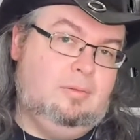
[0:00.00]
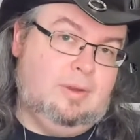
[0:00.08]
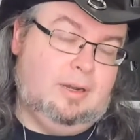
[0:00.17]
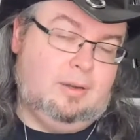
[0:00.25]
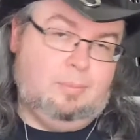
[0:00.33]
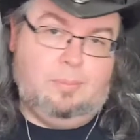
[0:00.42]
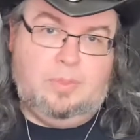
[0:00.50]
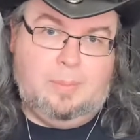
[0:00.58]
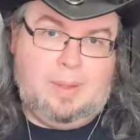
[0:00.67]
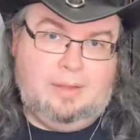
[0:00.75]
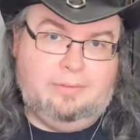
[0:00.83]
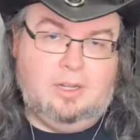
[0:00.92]
ring the
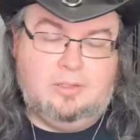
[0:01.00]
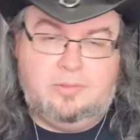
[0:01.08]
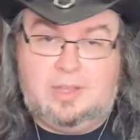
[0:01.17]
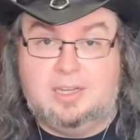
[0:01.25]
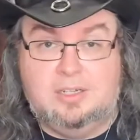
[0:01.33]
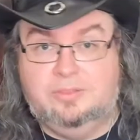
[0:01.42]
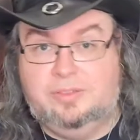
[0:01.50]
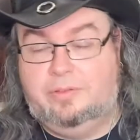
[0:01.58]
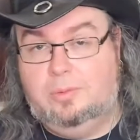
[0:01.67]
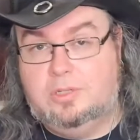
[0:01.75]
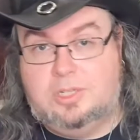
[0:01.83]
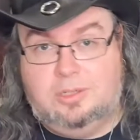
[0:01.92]
bell for notifications if
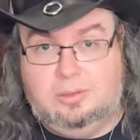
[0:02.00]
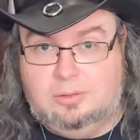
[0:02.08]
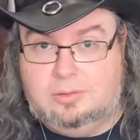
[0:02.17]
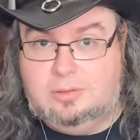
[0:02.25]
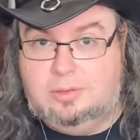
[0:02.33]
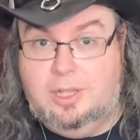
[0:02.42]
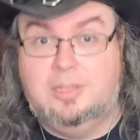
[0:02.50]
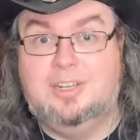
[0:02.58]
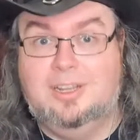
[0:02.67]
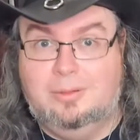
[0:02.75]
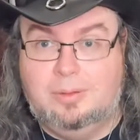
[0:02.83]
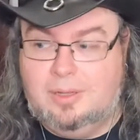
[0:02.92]
you're watching on
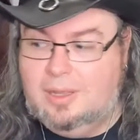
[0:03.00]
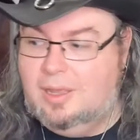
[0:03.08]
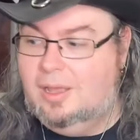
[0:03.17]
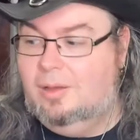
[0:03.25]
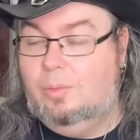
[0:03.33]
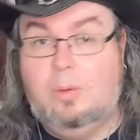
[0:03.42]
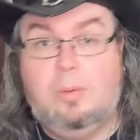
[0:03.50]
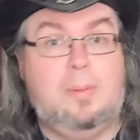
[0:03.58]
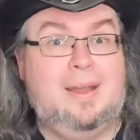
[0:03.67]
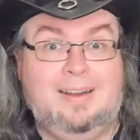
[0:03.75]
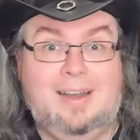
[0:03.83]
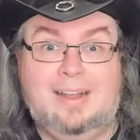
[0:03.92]
YouTube. We'll be
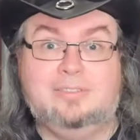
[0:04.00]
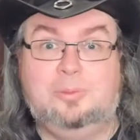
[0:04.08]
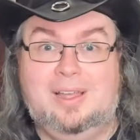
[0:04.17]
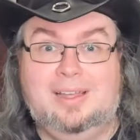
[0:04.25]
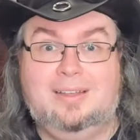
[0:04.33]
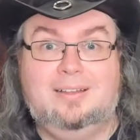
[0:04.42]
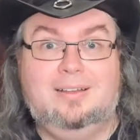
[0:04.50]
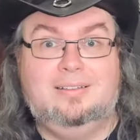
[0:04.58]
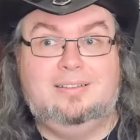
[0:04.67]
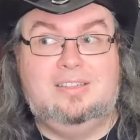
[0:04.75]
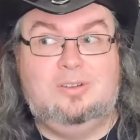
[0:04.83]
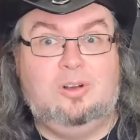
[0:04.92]
back next week
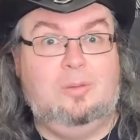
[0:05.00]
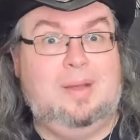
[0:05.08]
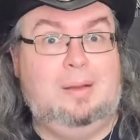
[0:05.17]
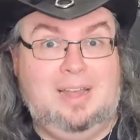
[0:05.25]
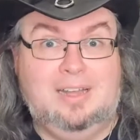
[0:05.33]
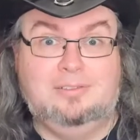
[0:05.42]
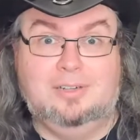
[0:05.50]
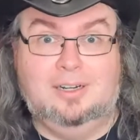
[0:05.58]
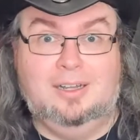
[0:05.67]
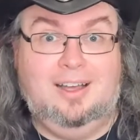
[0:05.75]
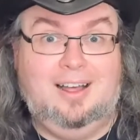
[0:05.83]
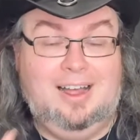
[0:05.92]
to talk about Blade
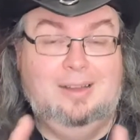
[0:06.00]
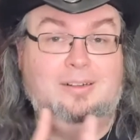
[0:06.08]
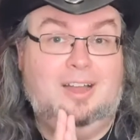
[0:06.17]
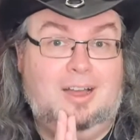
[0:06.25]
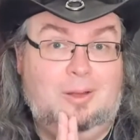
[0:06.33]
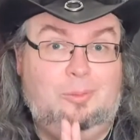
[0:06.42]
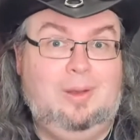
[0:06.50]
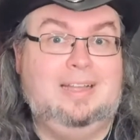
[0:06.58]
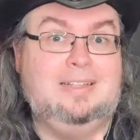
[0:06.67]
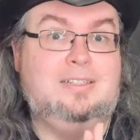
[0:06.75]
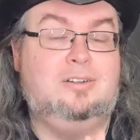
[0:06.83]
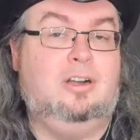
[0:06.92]
Runner. I can't
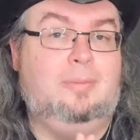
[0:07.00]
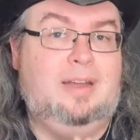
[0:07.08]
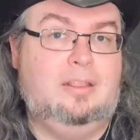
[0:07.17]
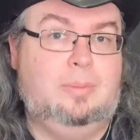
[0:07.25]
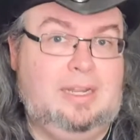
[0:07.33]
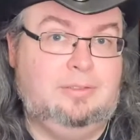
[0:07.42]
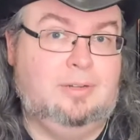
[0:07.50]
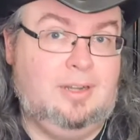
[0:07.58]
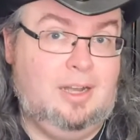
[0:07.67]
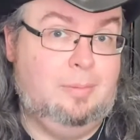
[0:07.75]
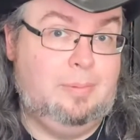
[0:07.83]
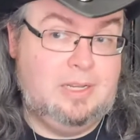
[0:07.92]
wait to talk about the Blade Runner
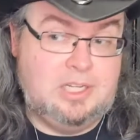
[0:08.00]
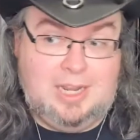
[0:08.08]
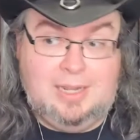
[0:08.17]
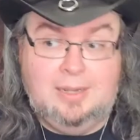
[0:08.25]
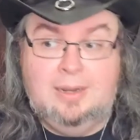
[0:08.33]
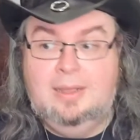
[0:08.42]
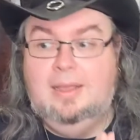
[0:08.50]
RPG.